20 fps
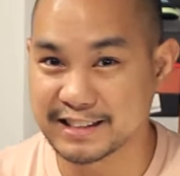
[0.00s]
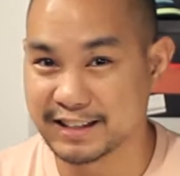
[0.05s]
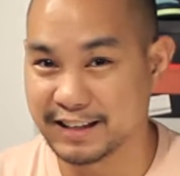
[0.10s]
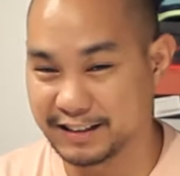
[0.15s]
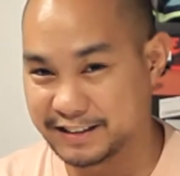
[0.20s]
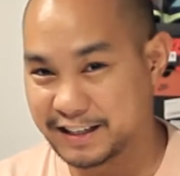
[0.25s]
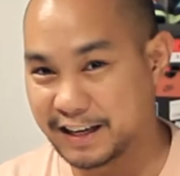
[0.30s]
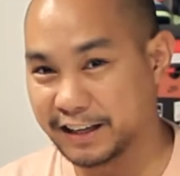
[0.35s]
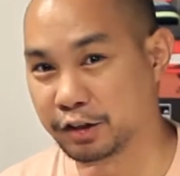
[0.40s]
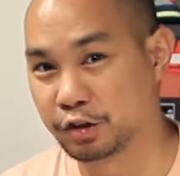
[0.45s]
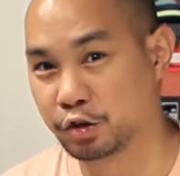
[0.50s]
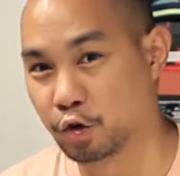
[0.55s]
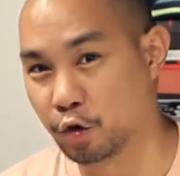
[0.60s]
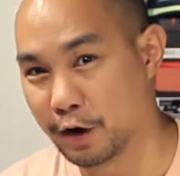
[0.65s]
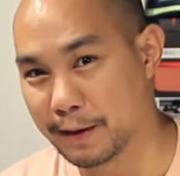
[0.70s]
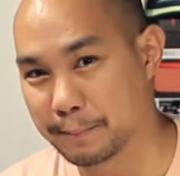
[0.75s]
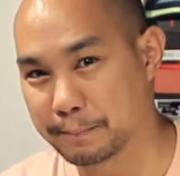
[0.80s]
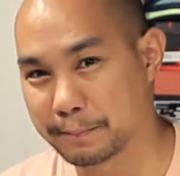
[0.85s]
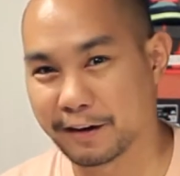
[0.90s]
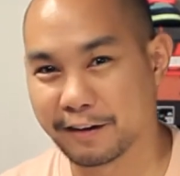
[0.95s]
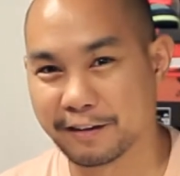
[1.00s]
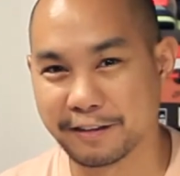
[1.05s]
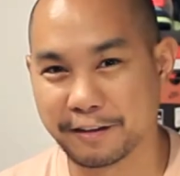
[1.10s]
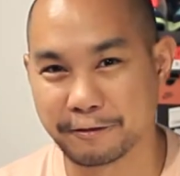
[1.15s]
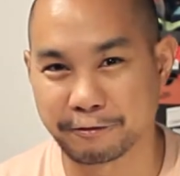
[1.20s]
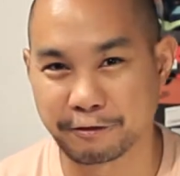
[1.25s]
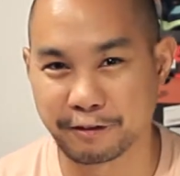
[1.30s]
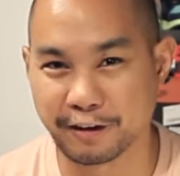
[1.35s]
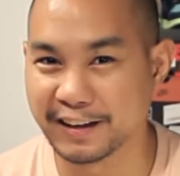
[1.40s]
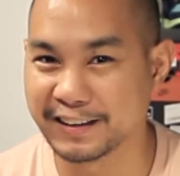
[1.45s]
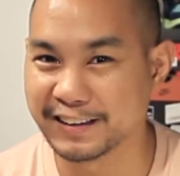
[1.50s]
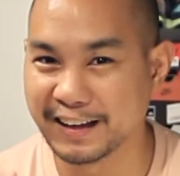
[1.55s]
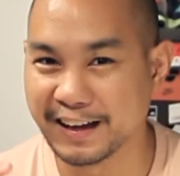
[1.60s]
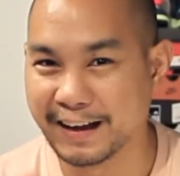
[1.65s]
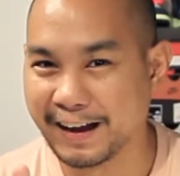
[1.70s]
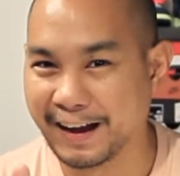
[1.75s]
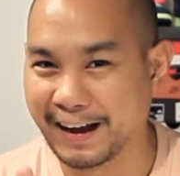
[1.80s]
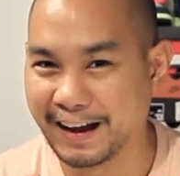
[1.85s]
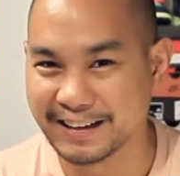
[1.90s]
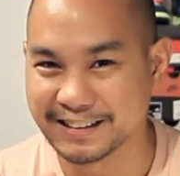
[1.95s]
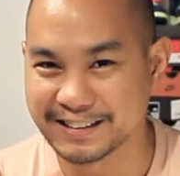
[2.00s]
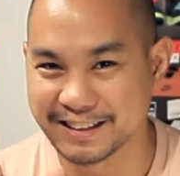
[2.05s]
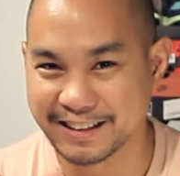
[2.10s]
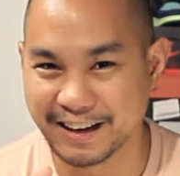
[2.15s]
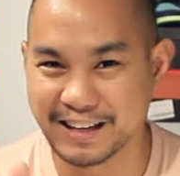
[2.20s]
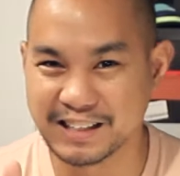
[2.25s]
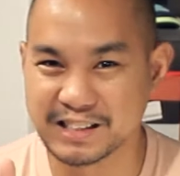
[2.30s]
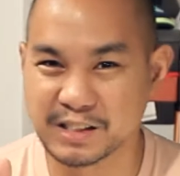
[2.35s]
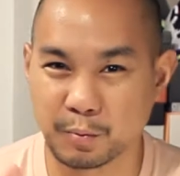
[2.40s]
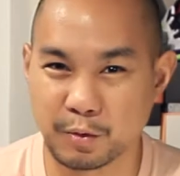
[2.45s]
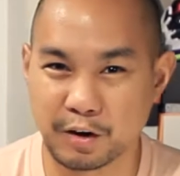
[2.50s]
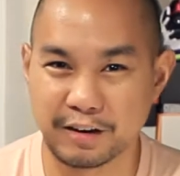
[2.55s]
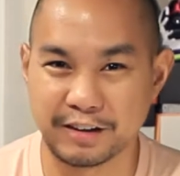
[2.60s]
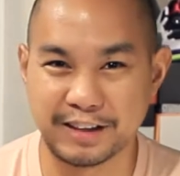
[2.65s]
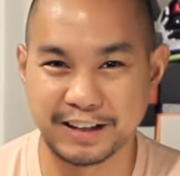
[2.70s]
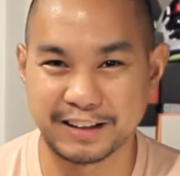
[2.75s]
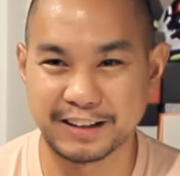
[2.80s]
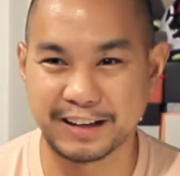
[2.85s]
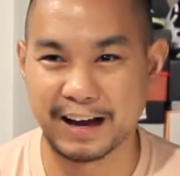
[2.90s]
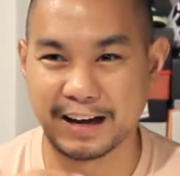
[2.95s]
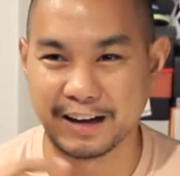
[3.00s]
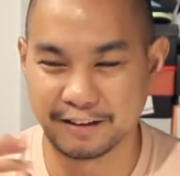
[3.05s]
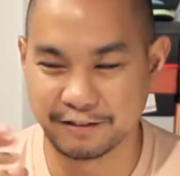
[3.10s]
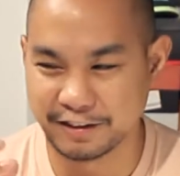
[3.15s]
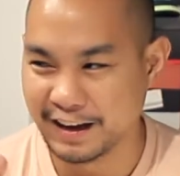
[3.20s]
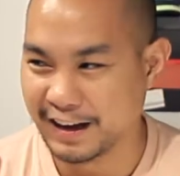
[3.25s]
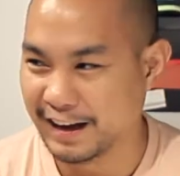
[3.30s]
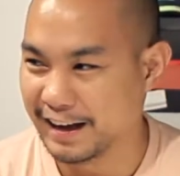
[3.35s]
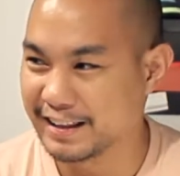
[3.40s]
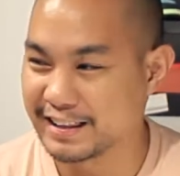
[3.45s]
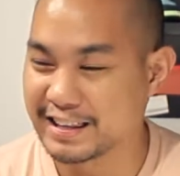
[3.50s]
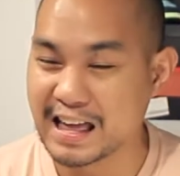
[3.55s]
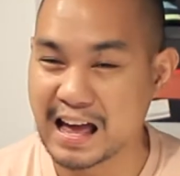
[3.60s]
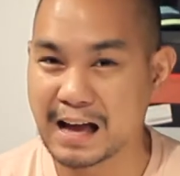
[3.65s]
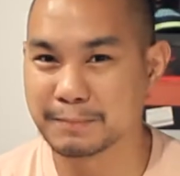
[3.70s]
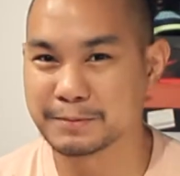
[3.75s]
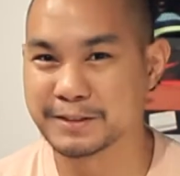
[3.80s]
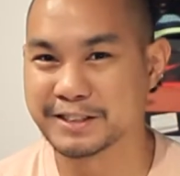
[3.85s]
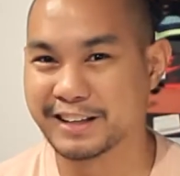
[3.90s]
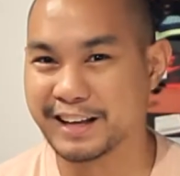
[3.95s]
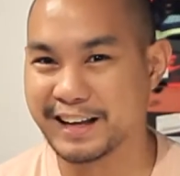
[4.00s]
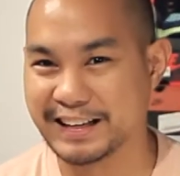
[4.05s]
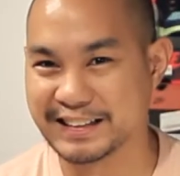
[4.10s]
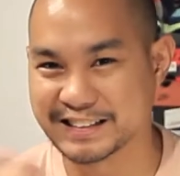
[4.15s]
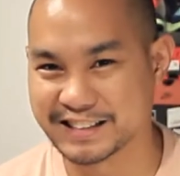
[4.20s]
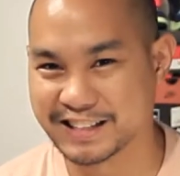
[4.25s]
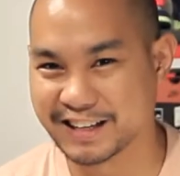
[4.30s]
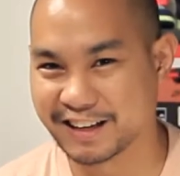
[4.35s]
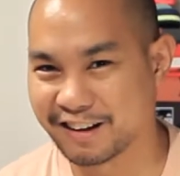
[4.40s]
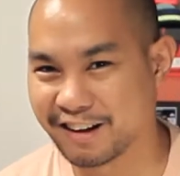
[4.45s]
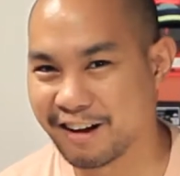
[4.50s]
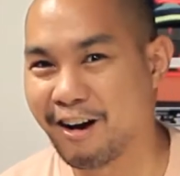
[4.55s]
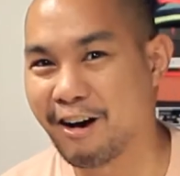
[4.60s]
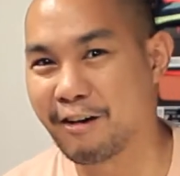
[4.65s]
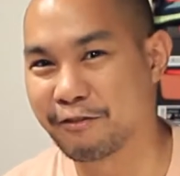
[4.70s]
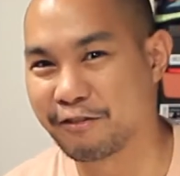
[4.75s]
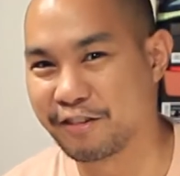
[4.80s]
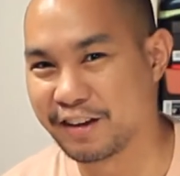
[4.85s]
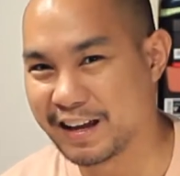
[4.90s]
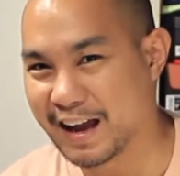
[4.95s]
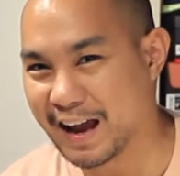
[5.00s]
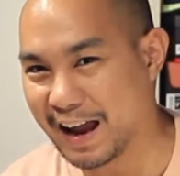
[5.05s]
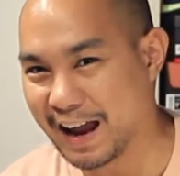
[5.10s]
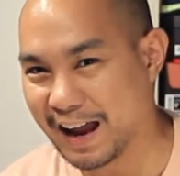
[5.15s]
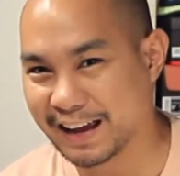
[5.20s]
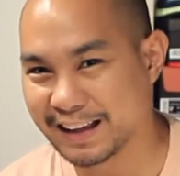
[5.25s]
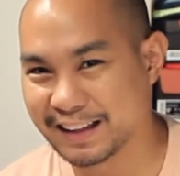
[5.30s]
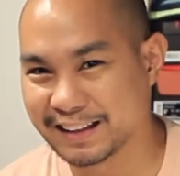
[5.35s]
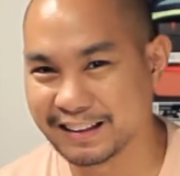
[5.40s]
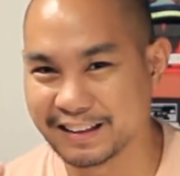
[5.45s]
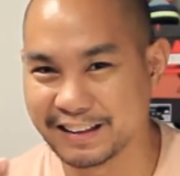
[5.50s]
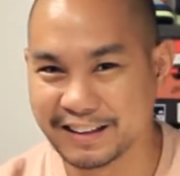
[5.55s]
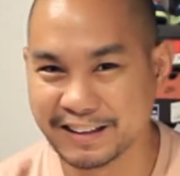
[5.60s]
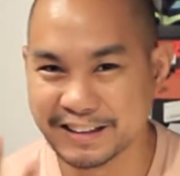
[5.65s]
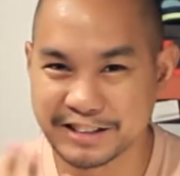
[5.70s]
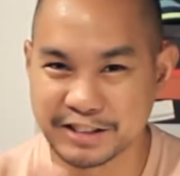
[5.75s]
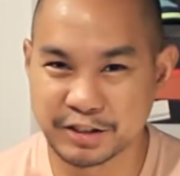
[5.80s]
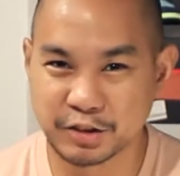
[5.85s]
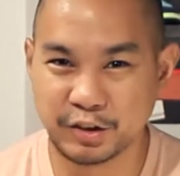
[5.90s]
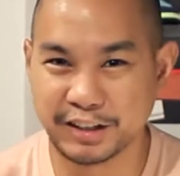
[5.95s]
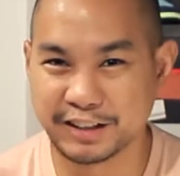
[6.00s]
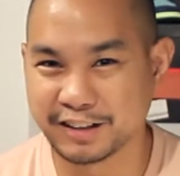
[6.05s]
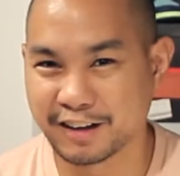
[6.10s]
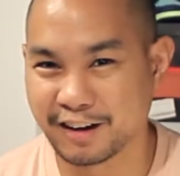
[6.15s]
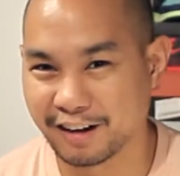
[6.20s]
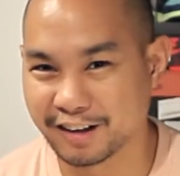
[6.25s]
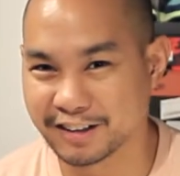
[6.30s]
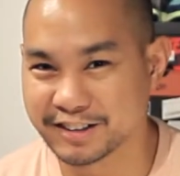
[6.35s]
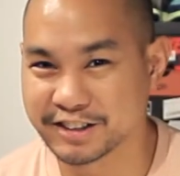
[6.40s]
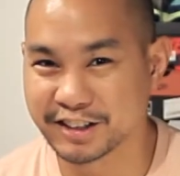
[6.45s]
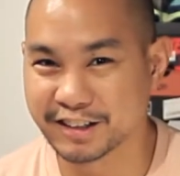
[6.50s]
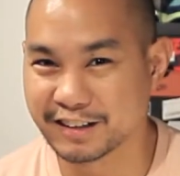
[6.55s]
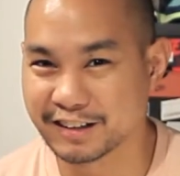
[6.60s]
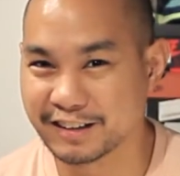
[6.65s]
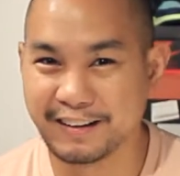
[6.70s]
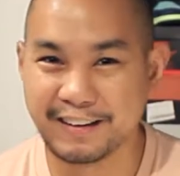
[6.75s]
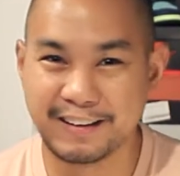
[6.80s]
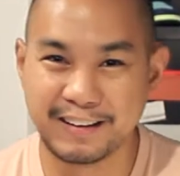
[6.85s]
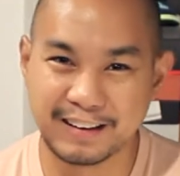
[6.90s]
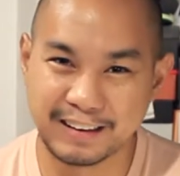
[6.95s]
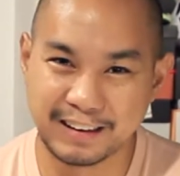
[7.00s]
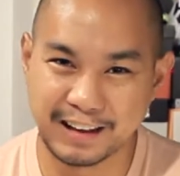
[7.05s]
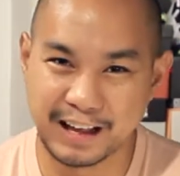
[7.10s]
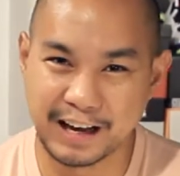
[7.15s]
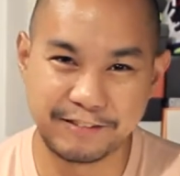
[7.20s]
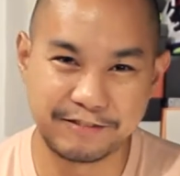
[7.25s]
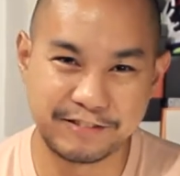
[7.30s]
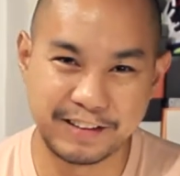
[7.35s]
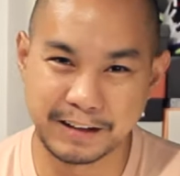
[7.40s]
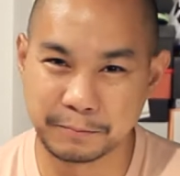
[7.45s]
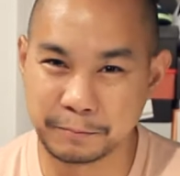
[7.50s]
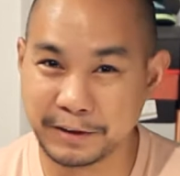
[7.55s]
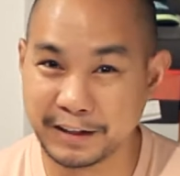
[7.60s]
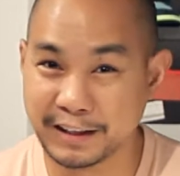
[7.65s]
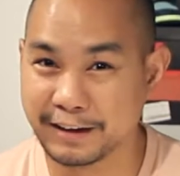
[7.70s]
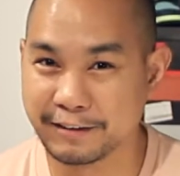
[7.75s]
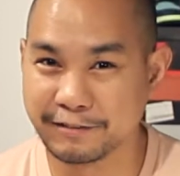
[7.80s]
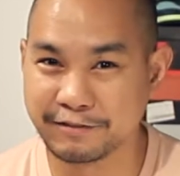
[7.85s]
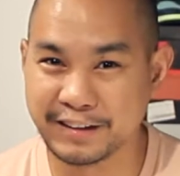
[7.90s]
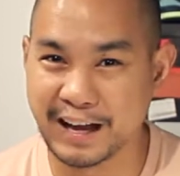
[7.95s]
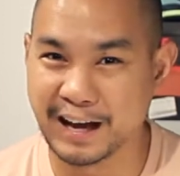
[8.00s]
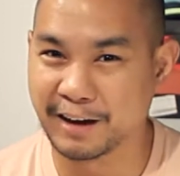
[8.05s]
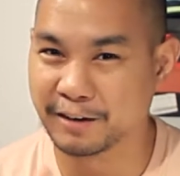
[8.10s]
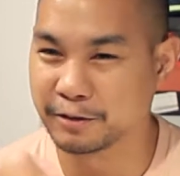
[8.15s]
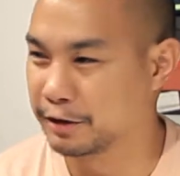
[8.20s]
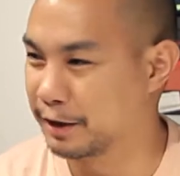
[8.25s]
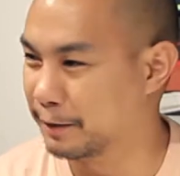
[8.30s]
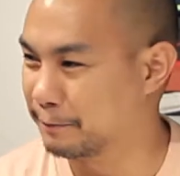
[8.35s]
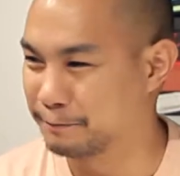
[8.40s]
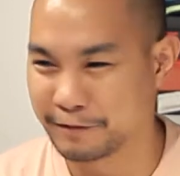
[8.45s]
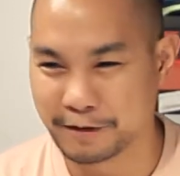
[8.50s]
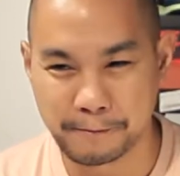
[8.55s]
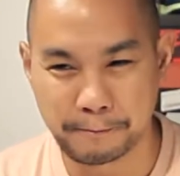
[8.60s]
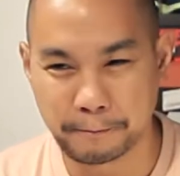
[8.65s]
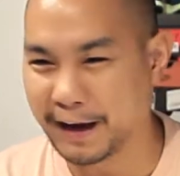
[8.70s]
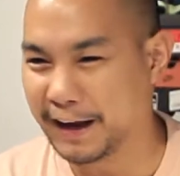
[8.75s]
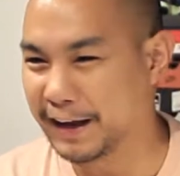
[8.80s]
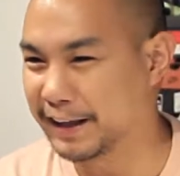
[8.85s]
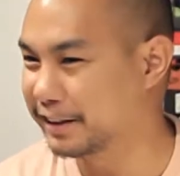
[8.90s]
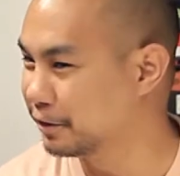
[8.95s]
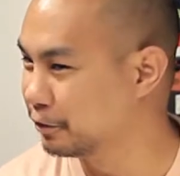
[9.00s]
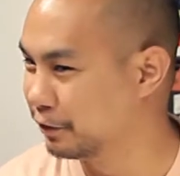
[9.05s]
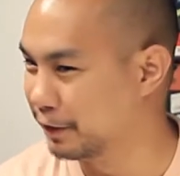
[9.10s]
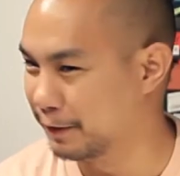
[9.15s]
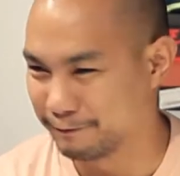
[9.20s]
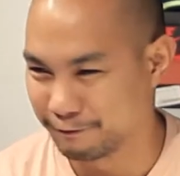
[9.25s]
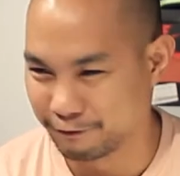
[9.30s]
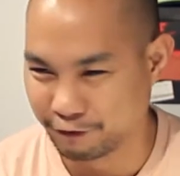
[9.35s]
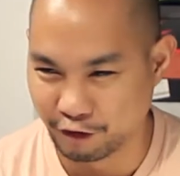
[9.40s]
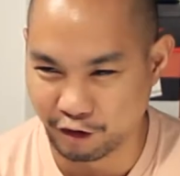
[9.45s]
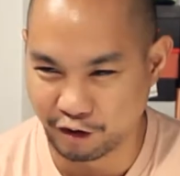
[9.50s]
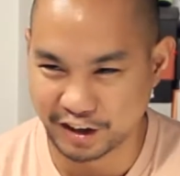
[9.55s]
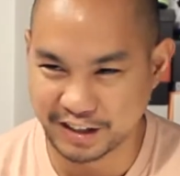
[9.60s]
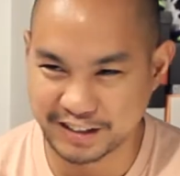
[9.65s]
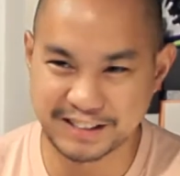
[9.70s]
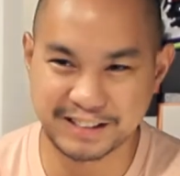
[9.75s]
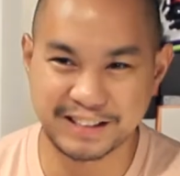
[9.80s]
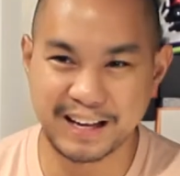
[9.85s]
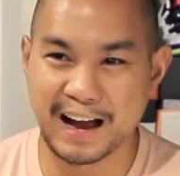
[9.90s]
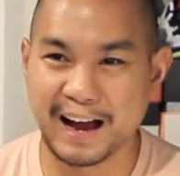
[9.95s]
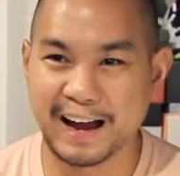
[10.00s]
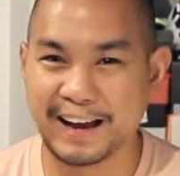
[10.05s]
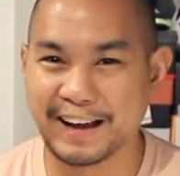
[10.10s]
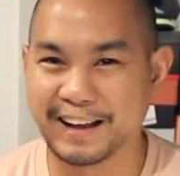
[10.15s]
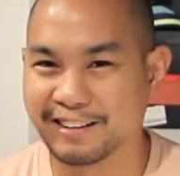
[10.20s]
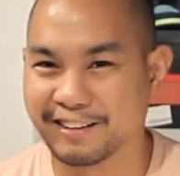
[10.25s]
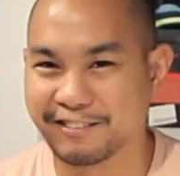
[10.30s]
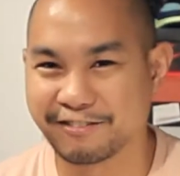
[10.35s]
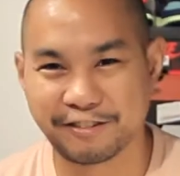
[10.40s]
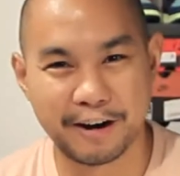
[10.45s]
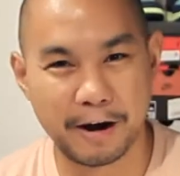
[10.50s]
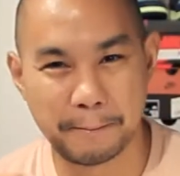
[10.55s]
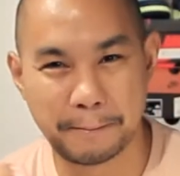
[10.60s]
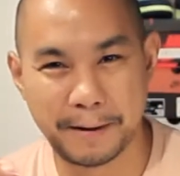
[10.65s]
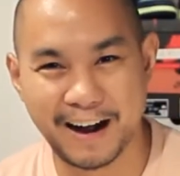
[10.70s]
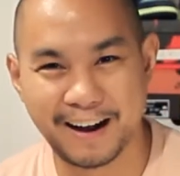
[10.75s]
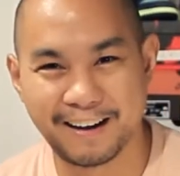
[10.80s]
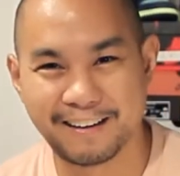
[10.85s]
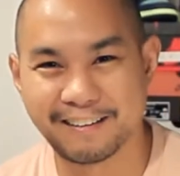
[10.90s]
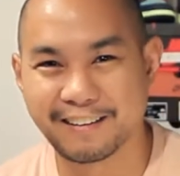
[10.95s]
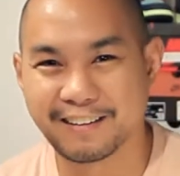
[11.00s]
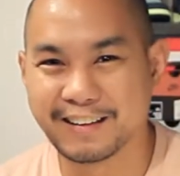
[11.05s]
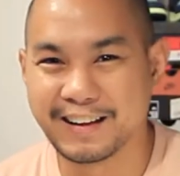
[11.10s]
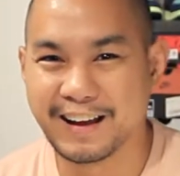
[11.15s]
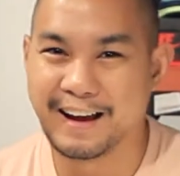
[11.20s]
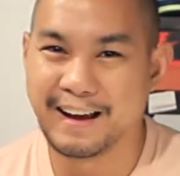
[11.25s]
and they say drip on the front, and it's a nice word that kind of encapsulates the coffee and street culture life that we live now. Drip for paint, drip for style, for apparel,